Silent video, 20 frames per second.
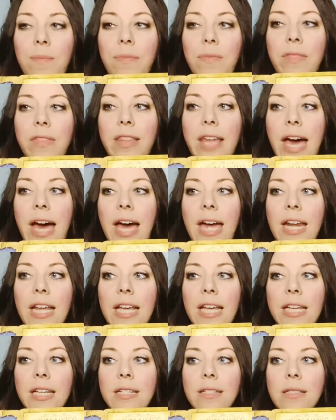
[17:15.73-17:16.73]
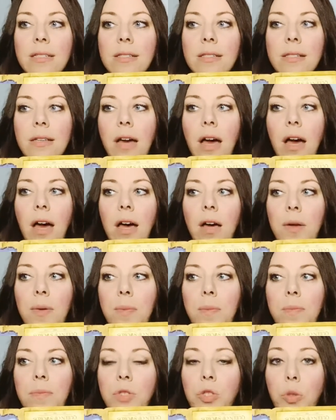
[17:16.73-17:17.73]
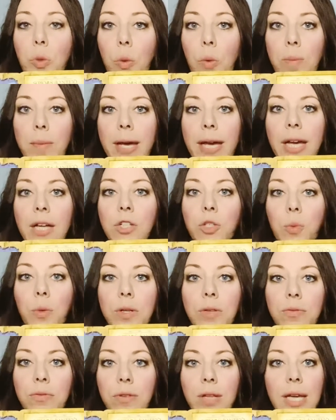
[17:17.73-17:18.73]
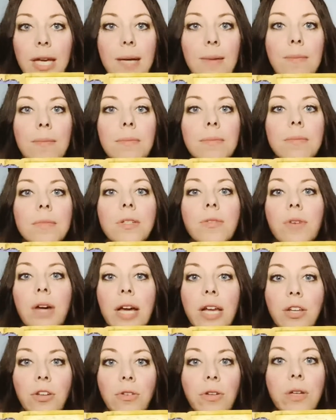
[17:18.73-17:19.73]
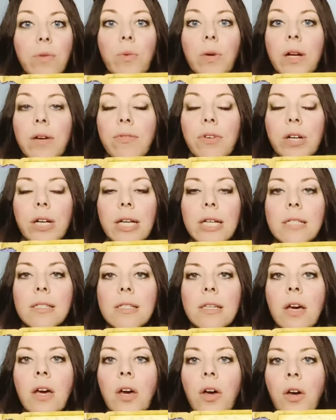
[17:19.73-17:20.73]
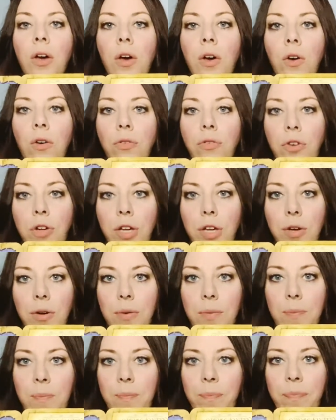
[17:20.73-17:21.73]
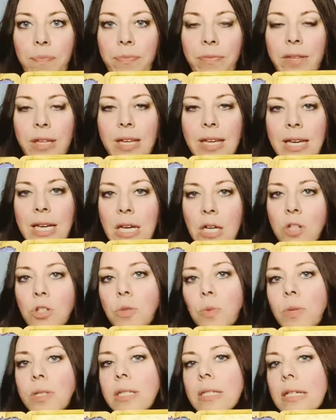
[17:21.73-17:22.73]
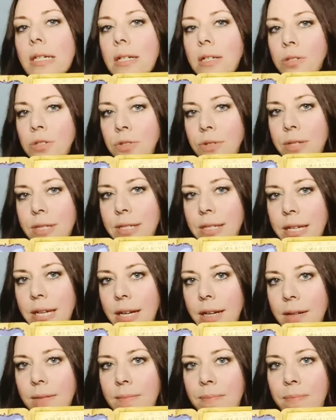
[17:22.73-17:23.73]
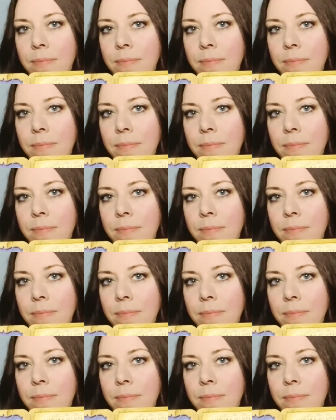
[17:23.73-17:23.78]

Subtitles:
that is soulmate, twin flame, divine union, whatever it is for you. Here's what's interesting.